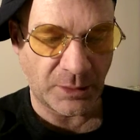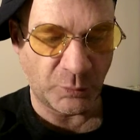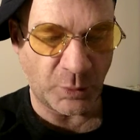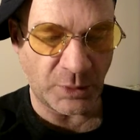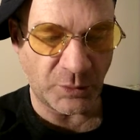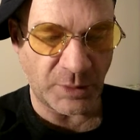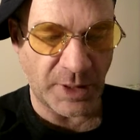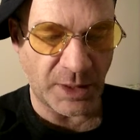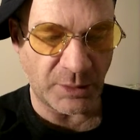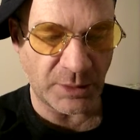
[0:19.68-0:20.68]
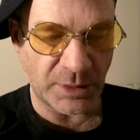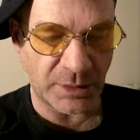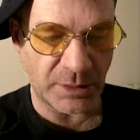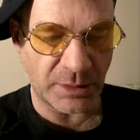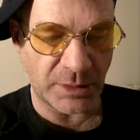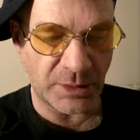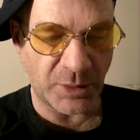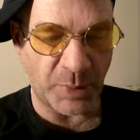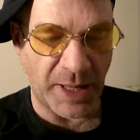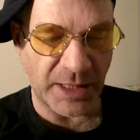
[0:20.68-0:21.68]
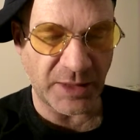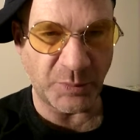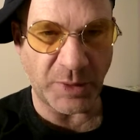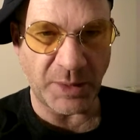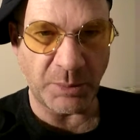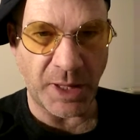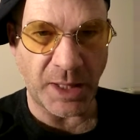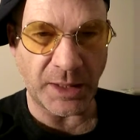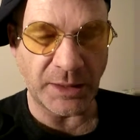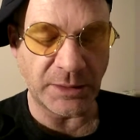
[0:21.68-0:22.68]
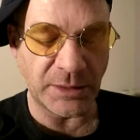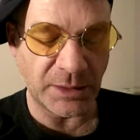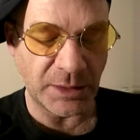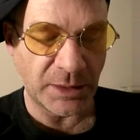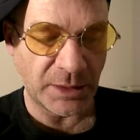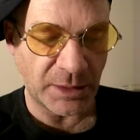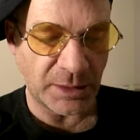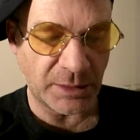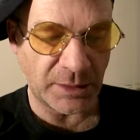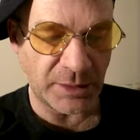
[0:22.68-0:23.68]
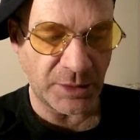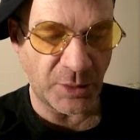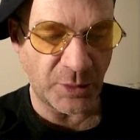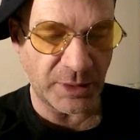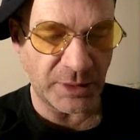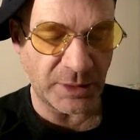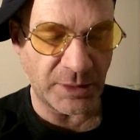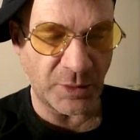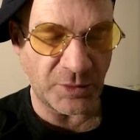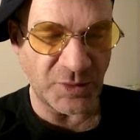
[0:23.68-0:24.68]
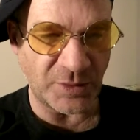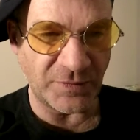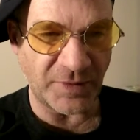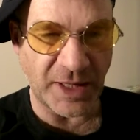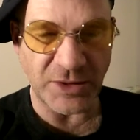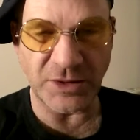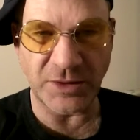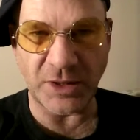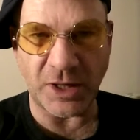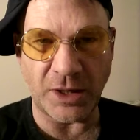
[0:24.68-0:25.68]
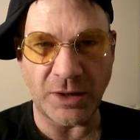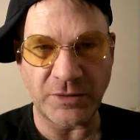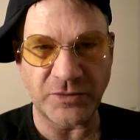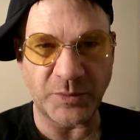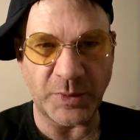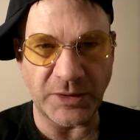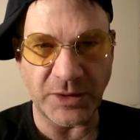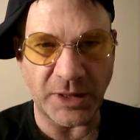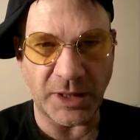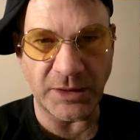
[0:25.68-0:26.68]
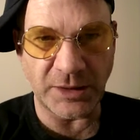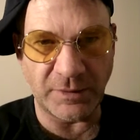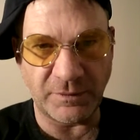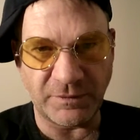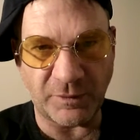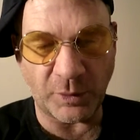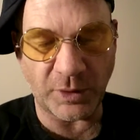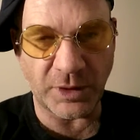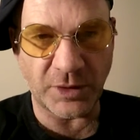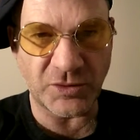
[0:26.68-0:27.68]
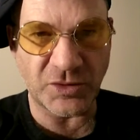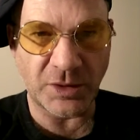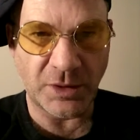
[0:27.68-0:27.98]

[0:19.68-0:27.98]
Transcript: rode around in the back of my mind, in those old-fashioned cars from like the 1940s.